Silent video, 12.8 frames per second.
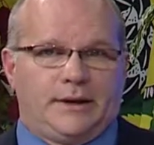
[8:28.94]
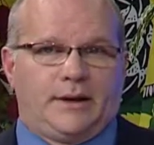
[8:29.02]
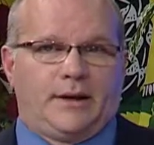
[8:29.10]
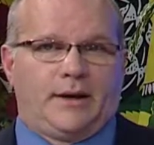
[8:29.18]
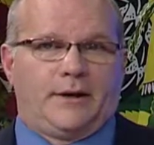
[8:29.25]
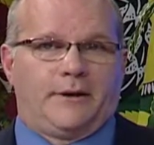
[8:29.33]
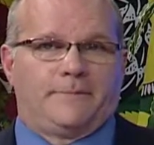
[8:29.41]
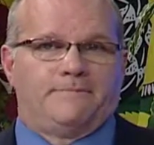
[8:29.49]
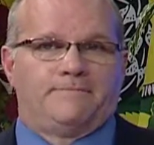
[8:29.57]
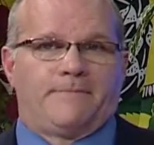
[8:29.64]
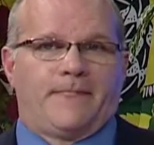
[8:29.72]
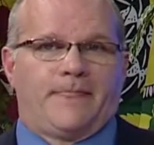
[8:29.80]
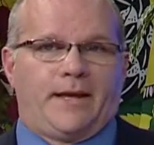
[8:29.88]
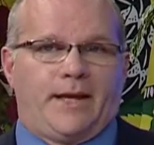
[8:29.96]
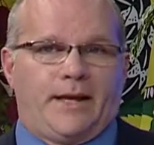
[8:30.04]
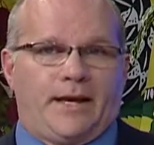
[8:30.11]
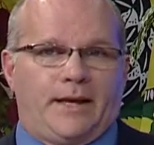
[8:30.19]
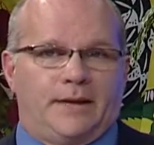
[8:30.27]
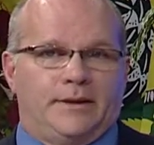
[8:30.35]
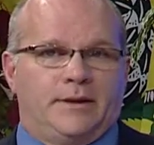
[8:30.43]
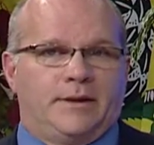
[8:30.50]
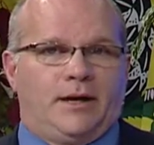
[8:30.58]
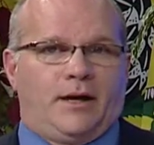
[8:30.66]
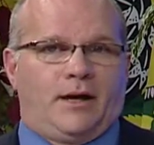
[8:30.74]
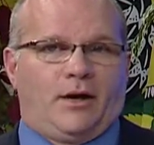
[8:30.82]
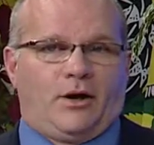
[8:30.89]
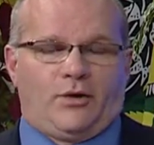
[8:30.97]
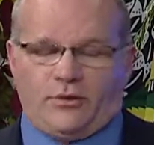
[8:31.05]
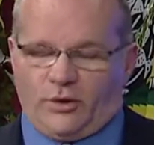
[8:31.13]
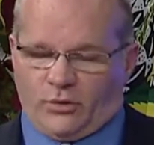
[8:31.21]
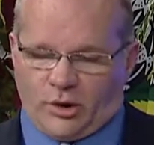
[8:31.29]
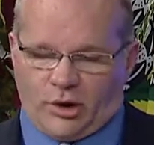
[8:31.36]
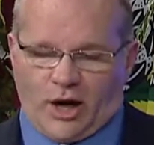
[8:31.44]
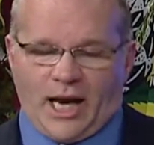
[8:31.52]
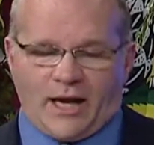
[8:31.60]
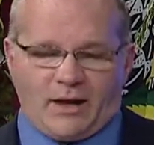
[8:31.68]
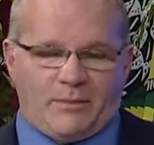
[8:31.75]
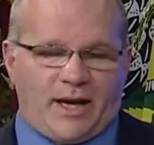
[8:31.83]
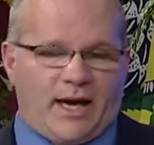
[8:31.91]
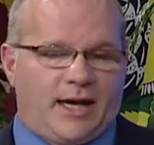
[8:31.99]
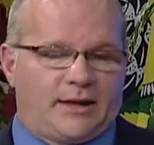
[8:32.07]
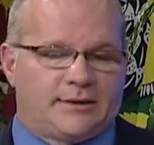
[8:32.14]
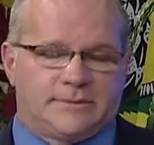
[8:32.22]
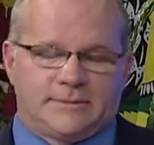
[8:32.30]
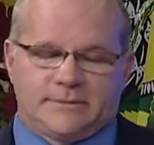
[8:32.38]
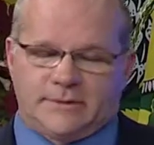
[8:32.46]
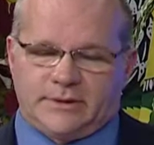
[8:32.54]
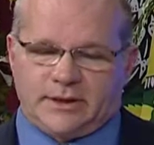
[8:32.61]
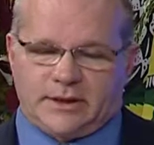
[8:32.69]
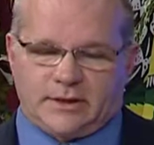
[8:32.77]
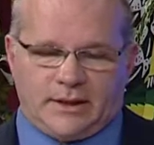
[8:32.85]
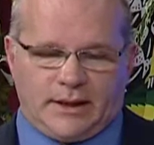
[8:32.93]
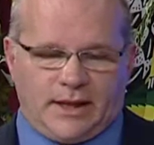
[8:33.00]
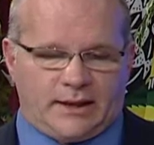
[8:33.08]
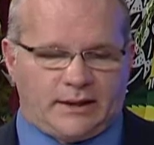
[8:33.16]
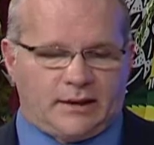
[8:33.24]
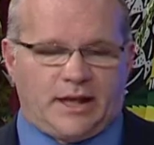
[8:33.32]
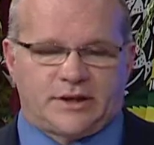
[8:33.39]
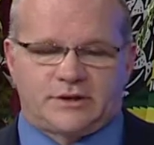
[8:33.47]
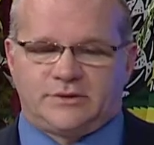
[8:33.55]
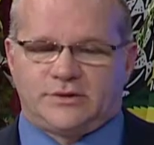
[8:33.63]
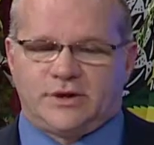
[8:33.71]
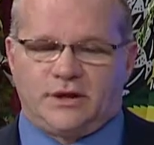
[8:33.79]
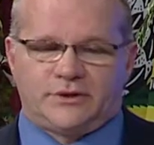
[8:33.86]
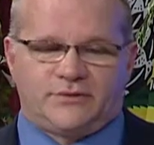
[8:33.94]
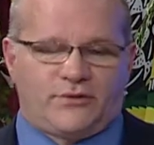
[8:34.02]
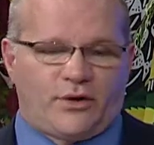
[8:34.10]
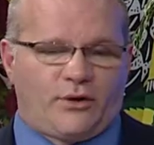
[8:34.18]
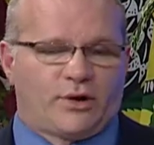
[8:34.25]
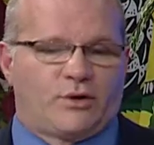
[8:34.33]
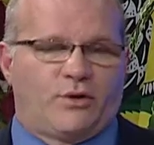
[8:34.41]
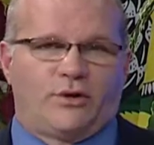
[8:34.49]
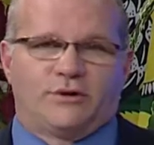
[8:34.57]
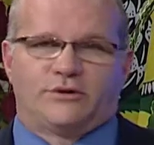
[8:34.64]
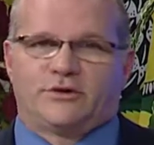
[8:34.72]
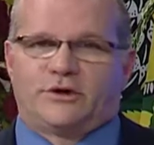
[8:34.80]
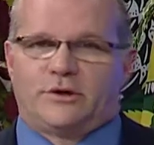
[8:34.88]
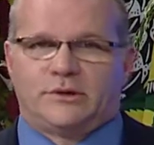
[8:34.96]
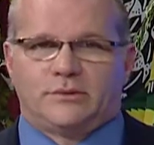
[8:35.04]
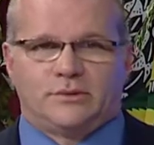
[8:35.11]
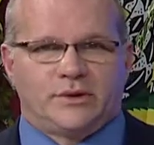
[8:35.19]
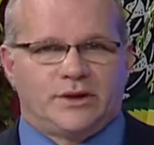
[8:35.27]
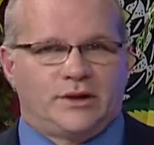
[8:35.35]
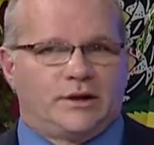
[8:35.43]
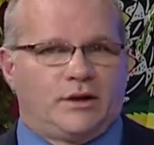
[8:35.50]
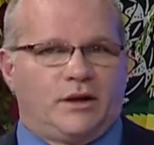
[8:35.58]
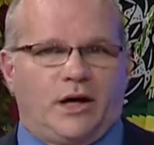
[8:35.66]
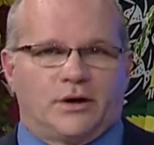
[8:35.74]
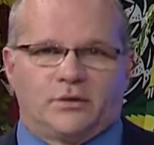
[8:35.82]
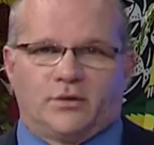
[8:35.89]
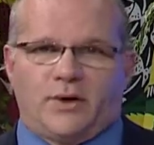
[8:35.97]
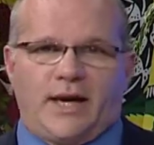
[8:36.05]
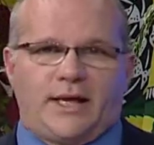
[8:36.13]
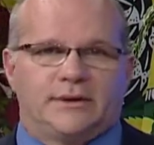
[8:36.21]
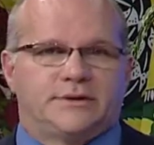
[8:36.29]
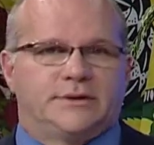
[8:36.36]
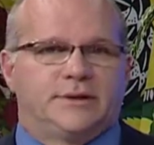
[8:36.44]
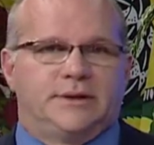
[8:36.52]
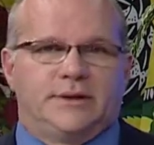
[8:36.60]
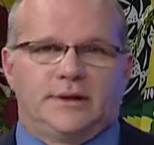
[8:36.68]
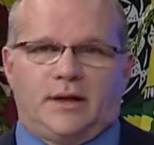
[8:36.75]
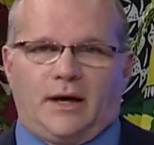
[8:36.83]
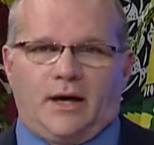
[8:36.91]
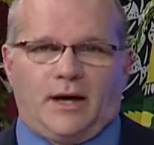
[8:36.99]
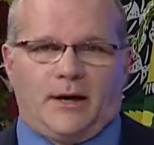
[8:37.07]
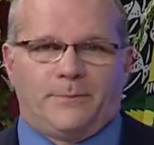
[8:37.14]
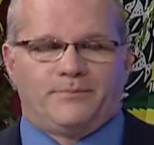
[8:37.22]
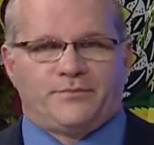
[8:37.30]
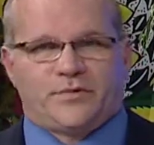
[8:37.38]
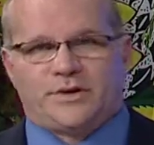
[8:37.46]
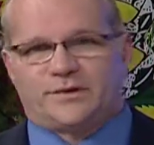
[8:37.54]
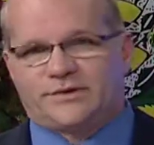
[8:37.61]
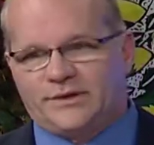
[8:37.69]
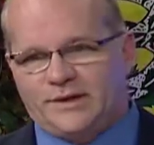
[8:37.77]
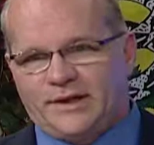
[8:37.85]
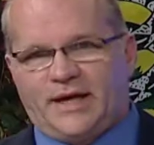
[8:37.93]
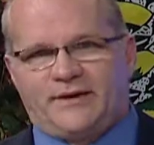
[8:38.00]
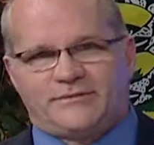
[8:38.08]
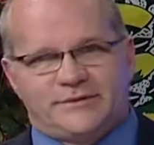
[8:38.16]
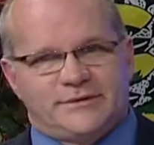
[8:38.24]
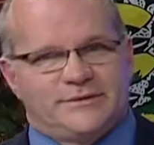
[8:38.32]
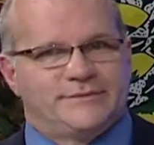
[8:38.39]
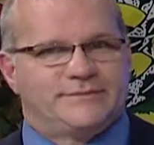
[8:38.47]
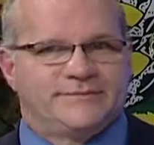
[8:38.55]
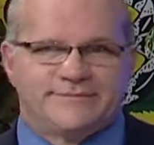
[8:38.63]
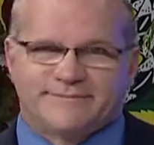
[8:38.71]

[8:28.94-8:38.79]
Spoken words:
And although where I am at, the head election judge, very cordial, we get along great, you still have to,